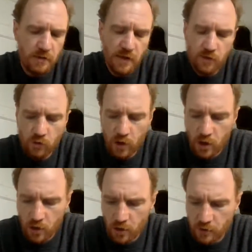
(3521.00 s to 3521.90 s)
Then
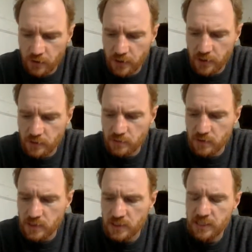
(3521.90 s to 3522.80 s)
there are the
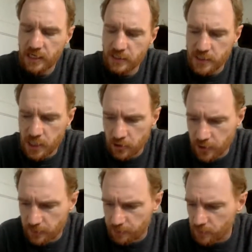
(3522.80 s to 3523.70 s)

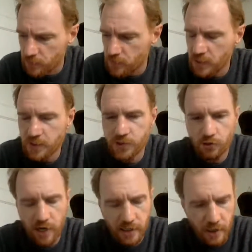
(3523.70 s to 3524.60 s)
secondary,
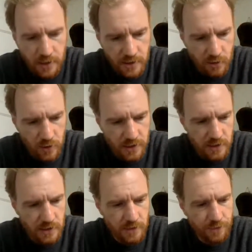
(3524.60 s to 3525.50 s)
indirect
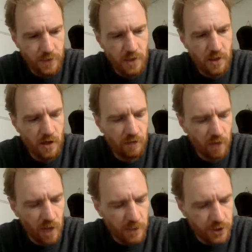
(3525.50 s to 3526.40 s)
consequences of
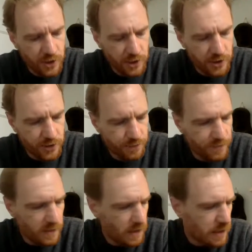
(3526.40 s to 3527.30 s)
climate change.
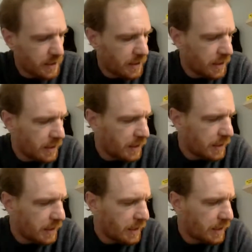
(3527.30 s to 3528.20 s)
Uh,
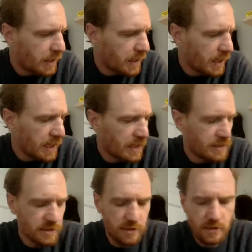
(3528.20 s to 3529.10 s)

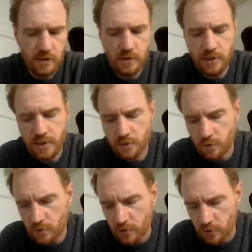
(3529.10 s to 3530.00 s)
and these
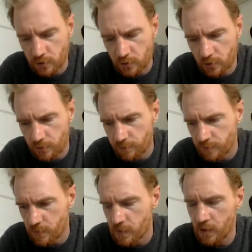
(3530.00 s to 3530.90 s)
will include,
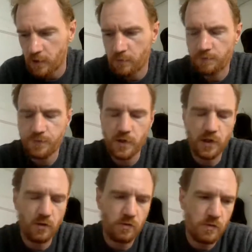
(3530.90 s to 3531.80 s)
um,
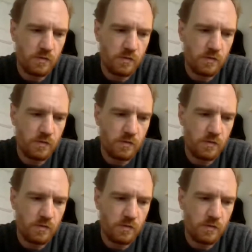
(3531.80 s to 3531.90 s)
you know,